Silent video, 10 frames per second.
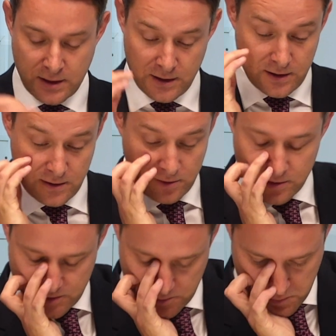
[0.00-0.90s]
I think they're
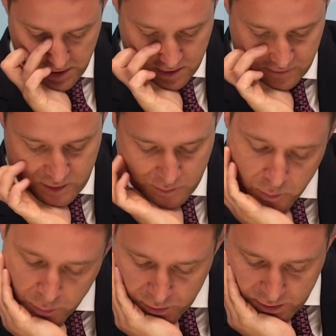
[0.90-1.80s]
also aware of
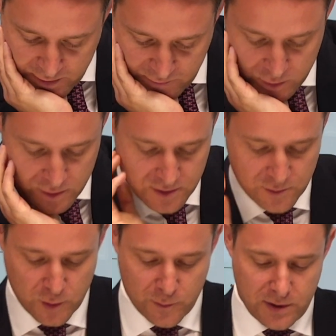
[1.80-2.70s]
it, but their views
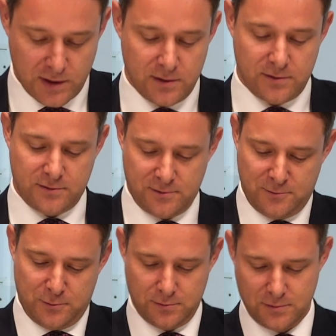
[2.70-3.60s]
will be
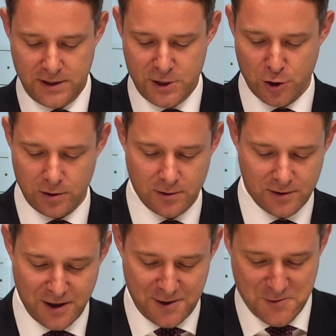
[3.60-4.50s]
legion.
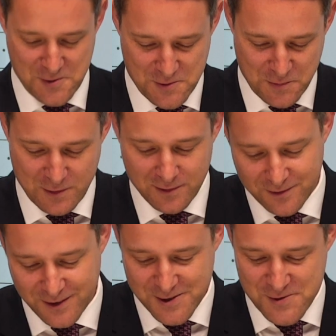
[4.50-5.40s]
There'll be
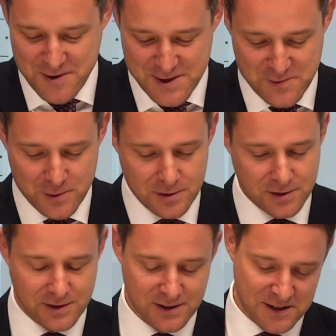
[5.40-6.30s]
far too many views
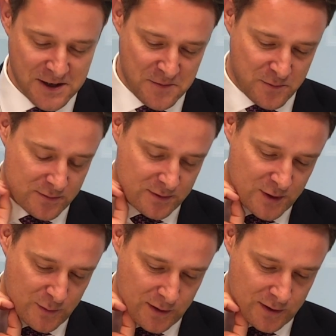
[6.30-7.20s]
on it,
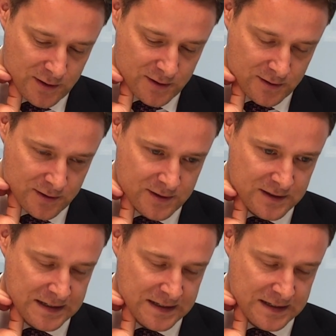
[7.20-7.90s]
to be honest, because